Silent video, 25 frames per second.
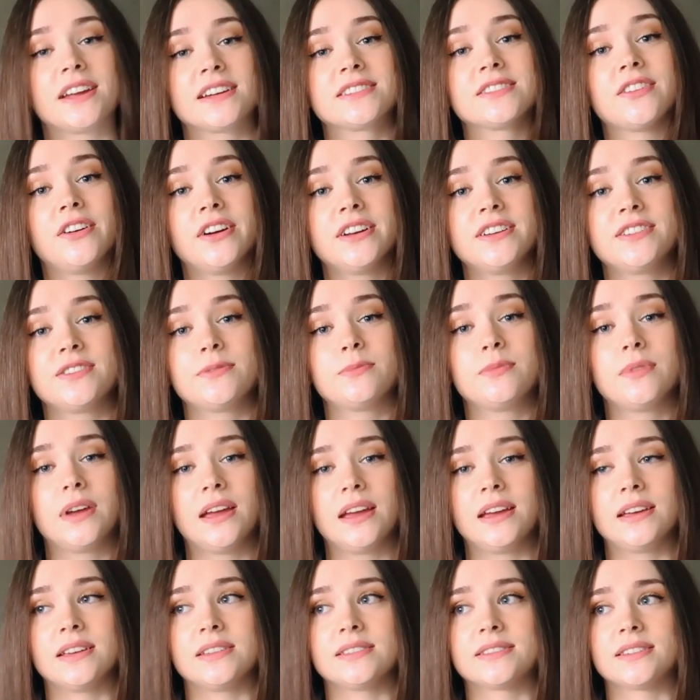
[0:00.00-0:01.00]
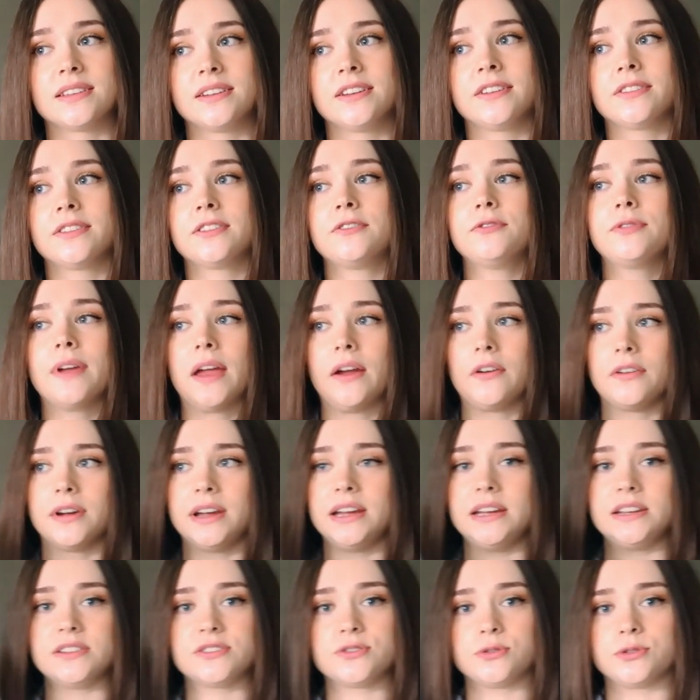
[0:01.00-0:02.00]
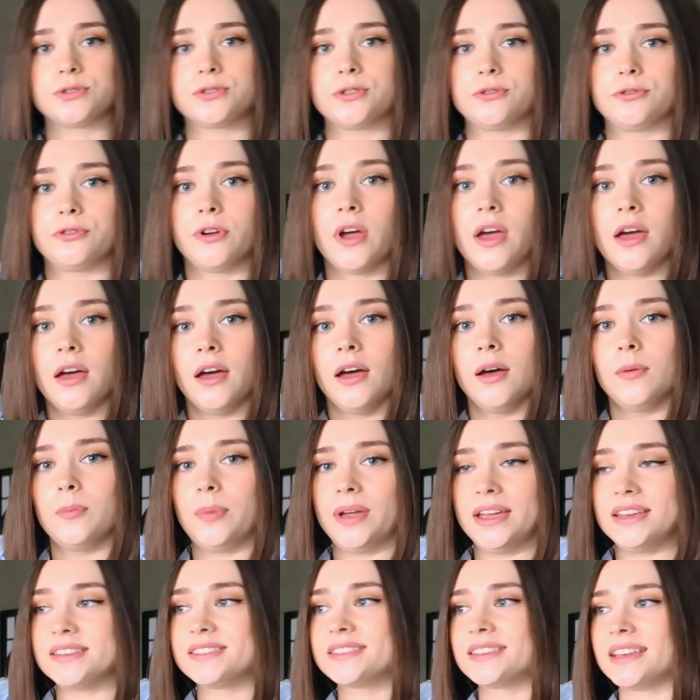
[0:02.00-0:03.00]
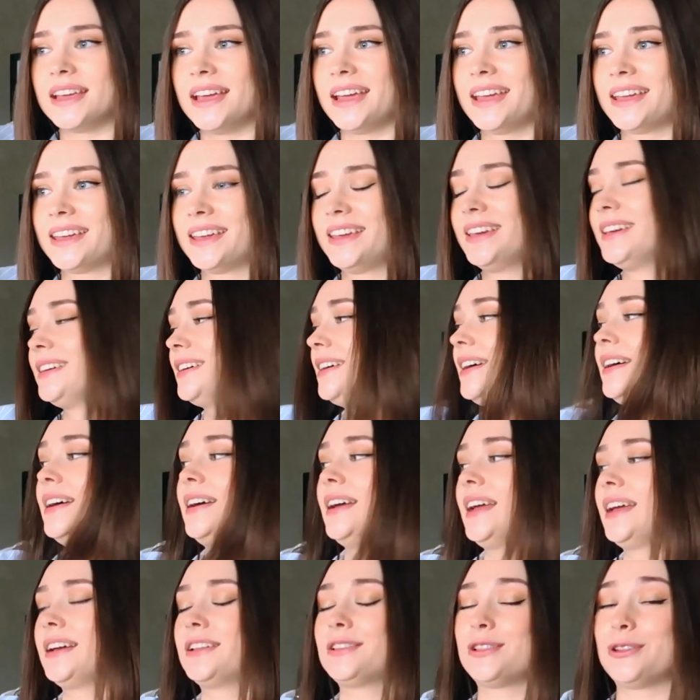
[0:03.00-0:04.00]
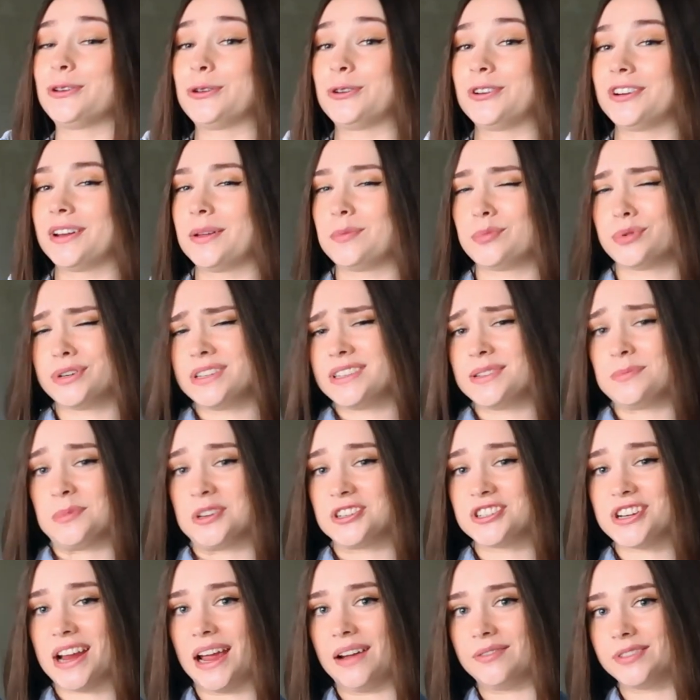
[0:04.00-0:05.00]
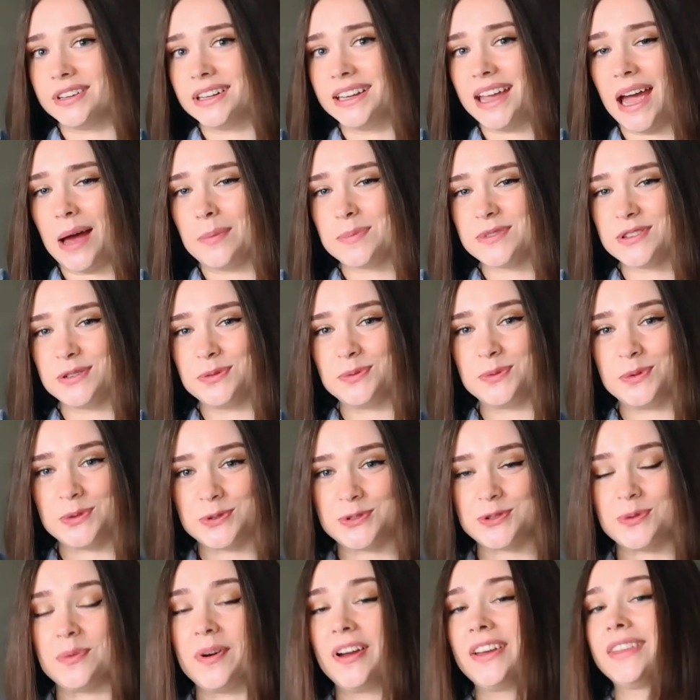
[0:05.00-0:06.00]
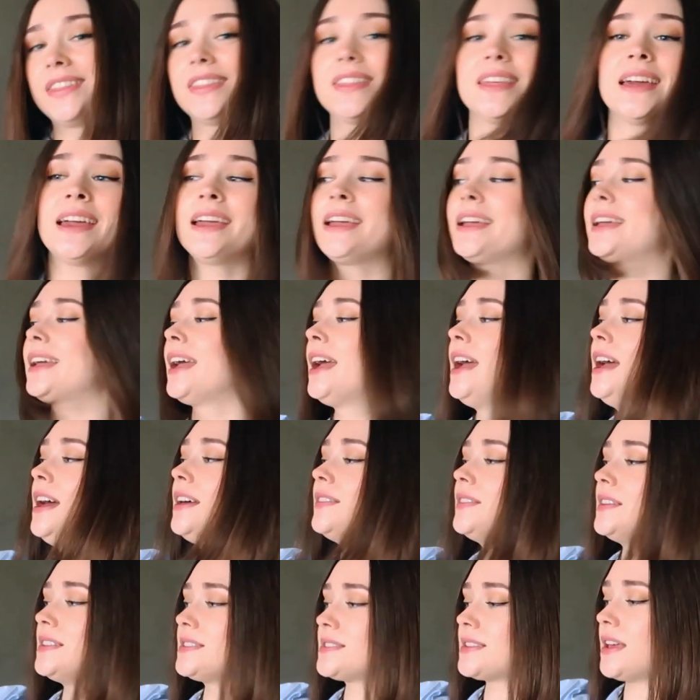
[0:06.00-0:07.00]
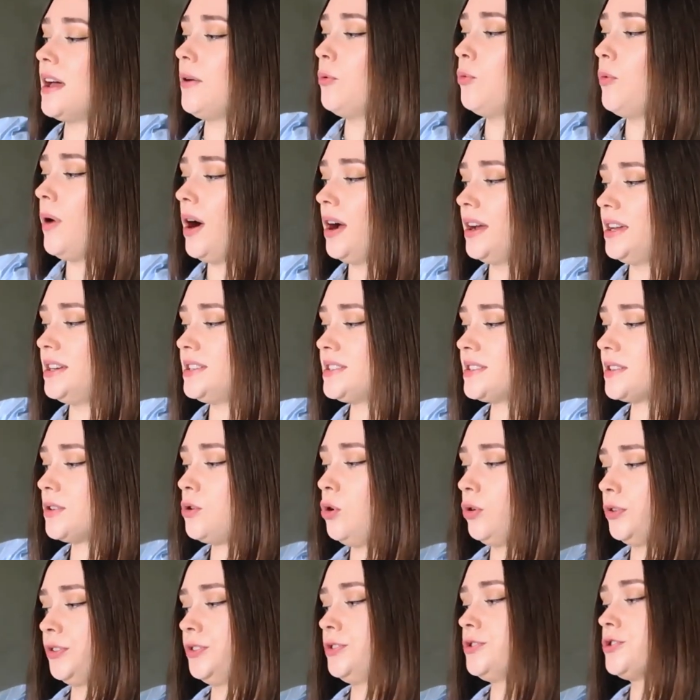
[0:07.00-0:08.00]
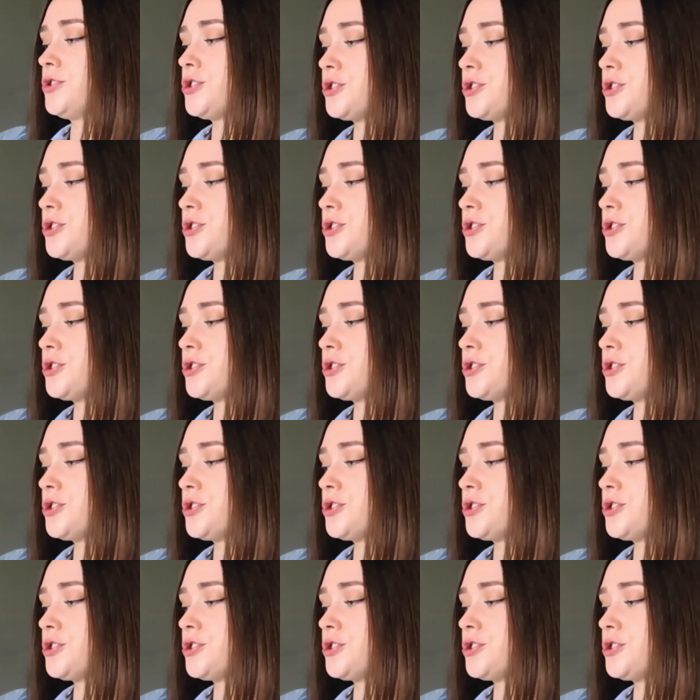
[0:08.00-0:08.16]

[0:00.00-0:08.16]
next item is another very sort of basic included in pretty much every capsule wardrobe, I think. This white cotton